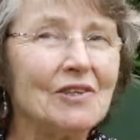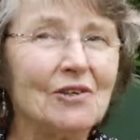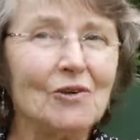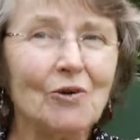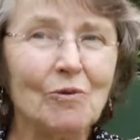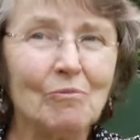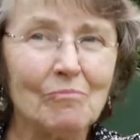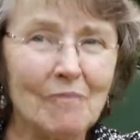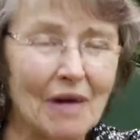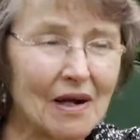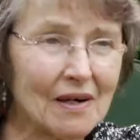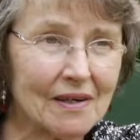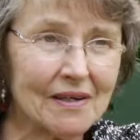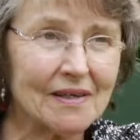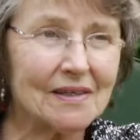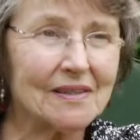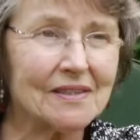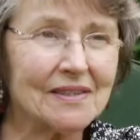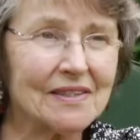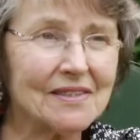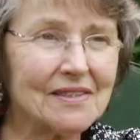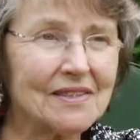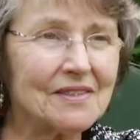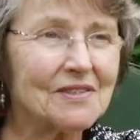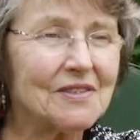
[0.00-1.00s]
that your
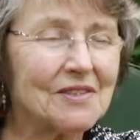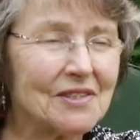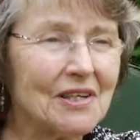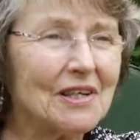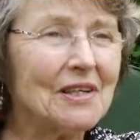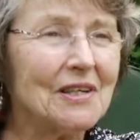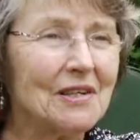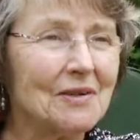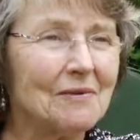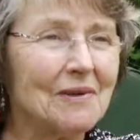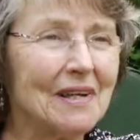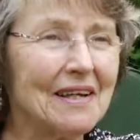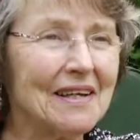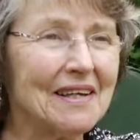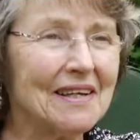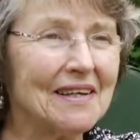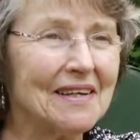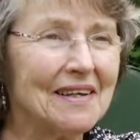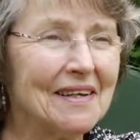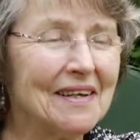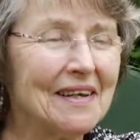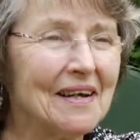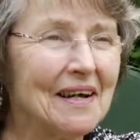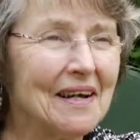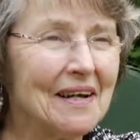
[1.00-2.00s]
mind is
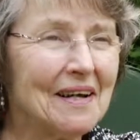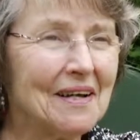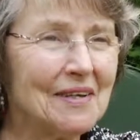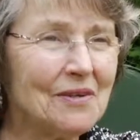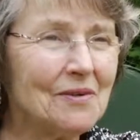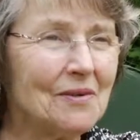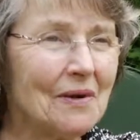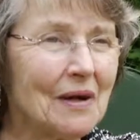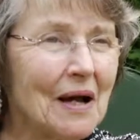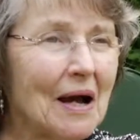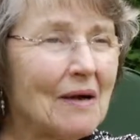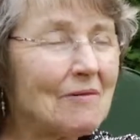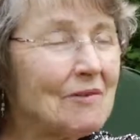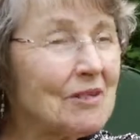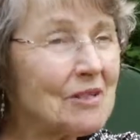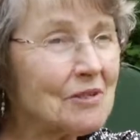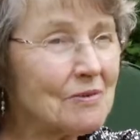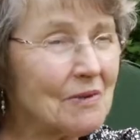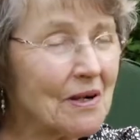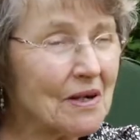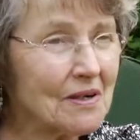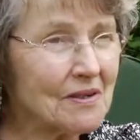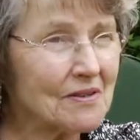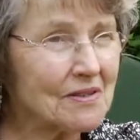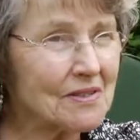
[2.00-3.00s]
continually, you know, having
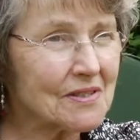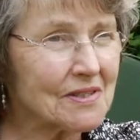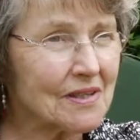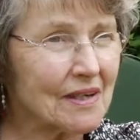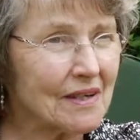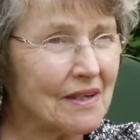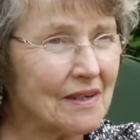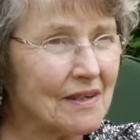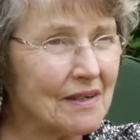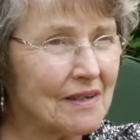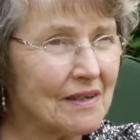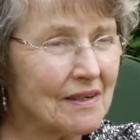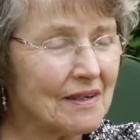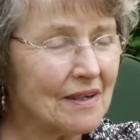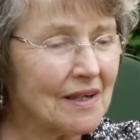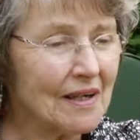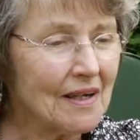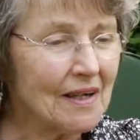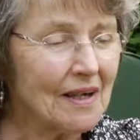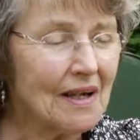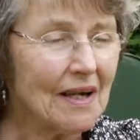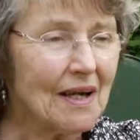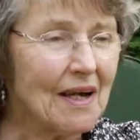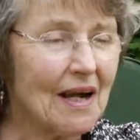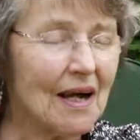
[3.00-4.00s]
to answer.
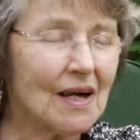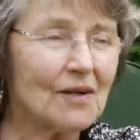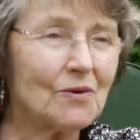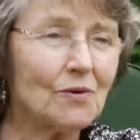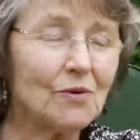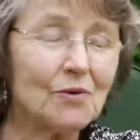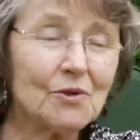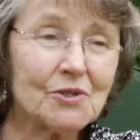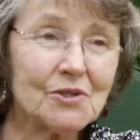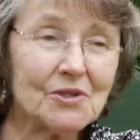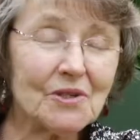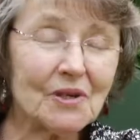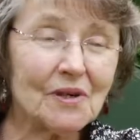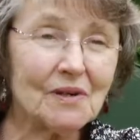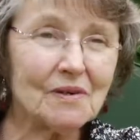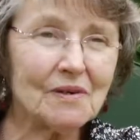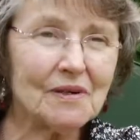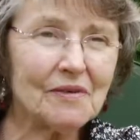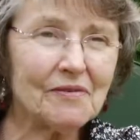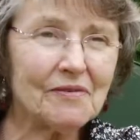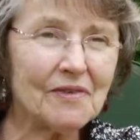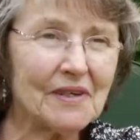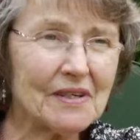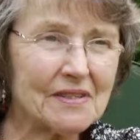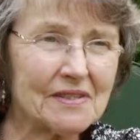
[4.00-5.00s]
And also,
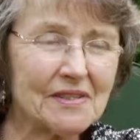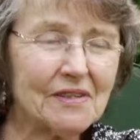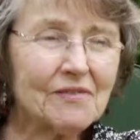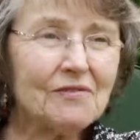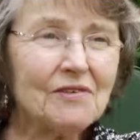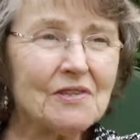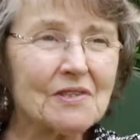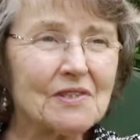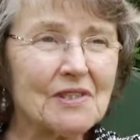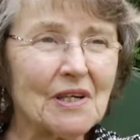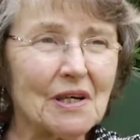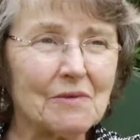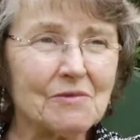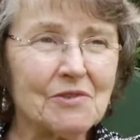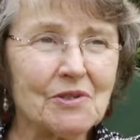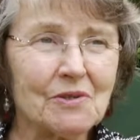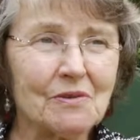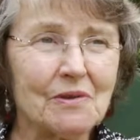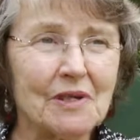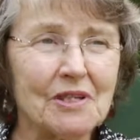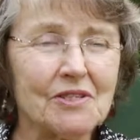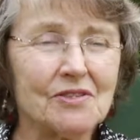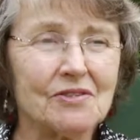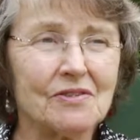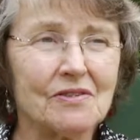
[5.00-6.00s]
if there are different types of
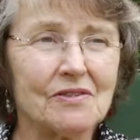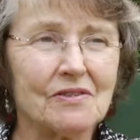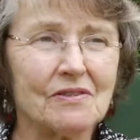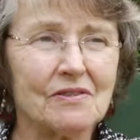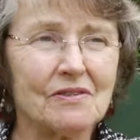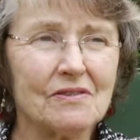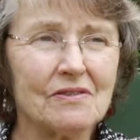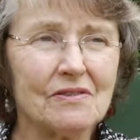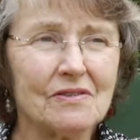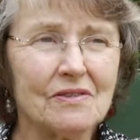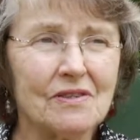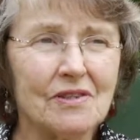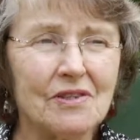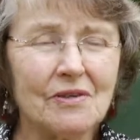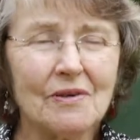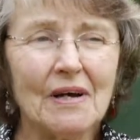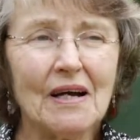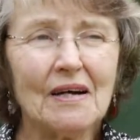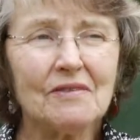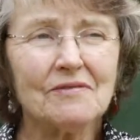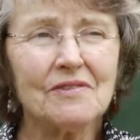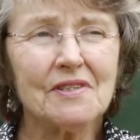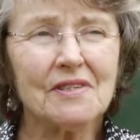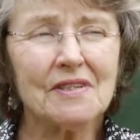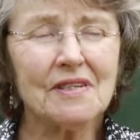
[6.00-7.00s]
questions, you
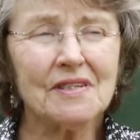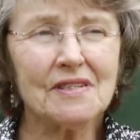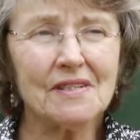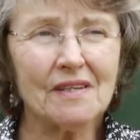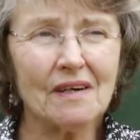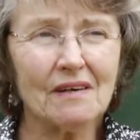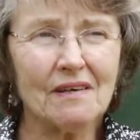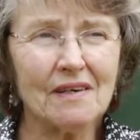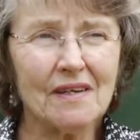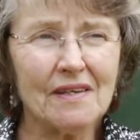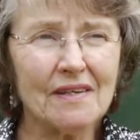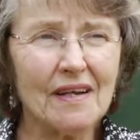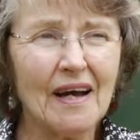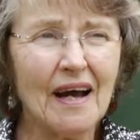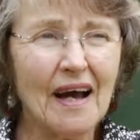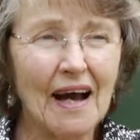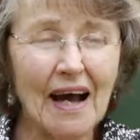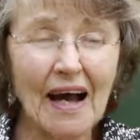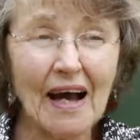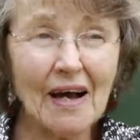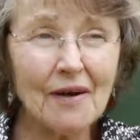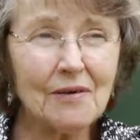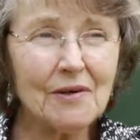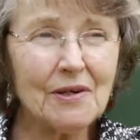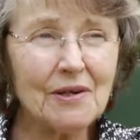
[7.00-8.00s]
have to decide
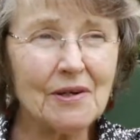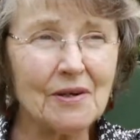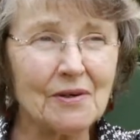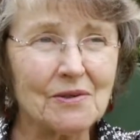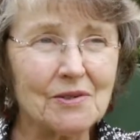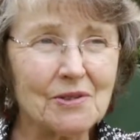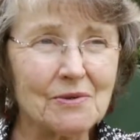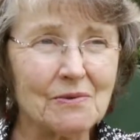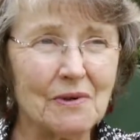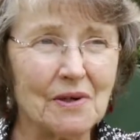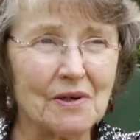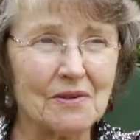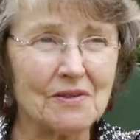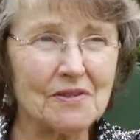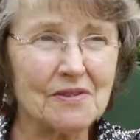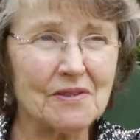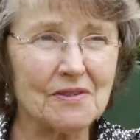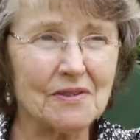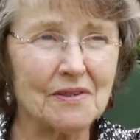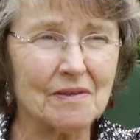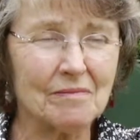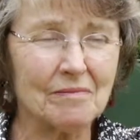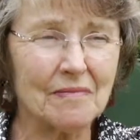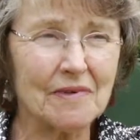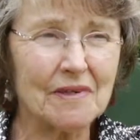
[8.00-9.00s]
how you're going to answer
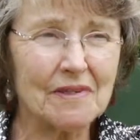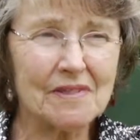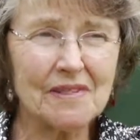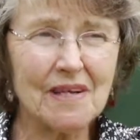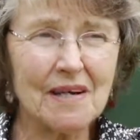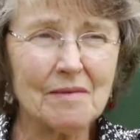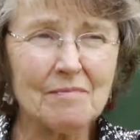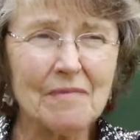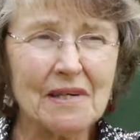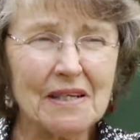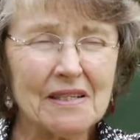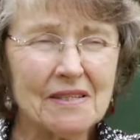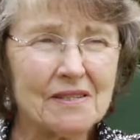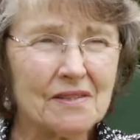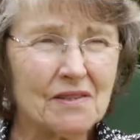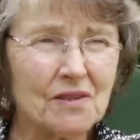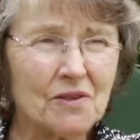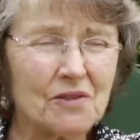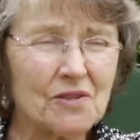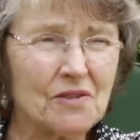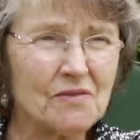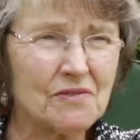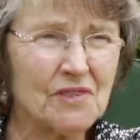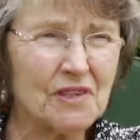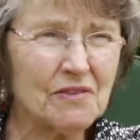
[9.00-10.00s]
them, because that makes a
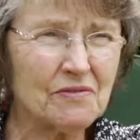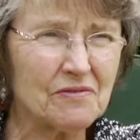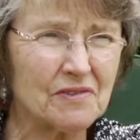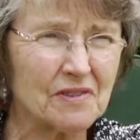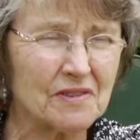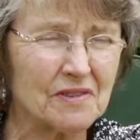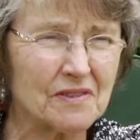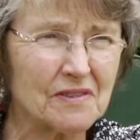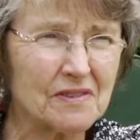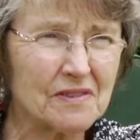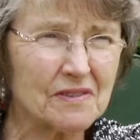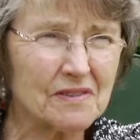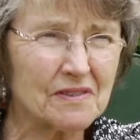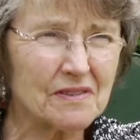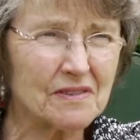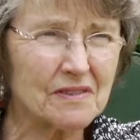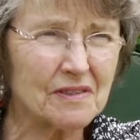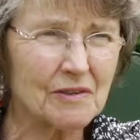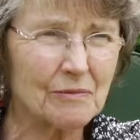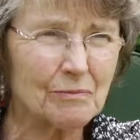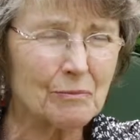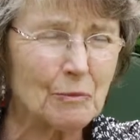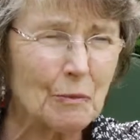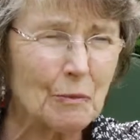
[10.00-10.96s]
lot of difference.